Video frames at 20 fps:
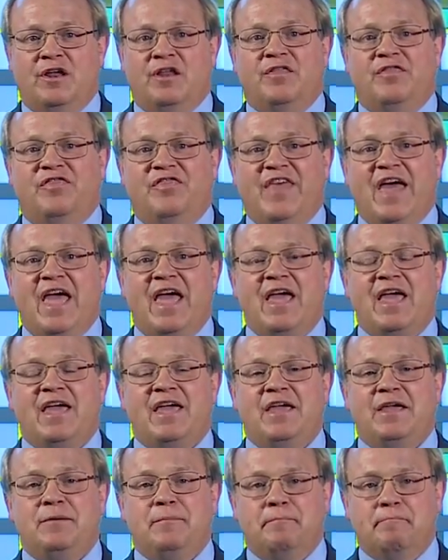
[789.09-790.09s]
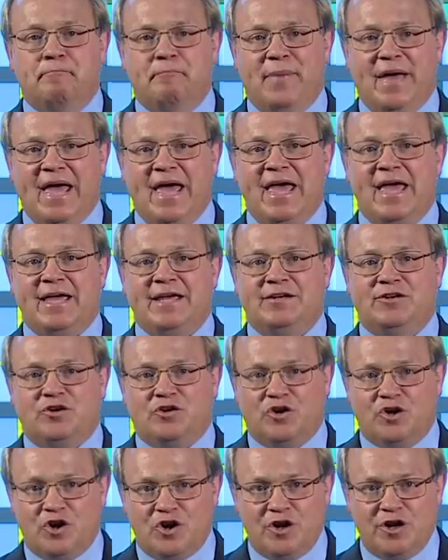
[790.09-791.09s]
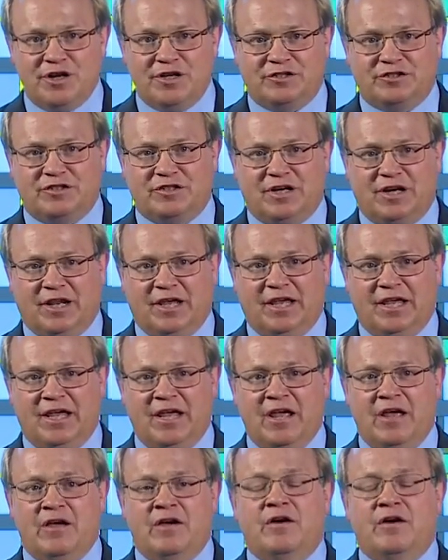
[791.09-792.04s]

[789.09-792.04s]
they begged earnestly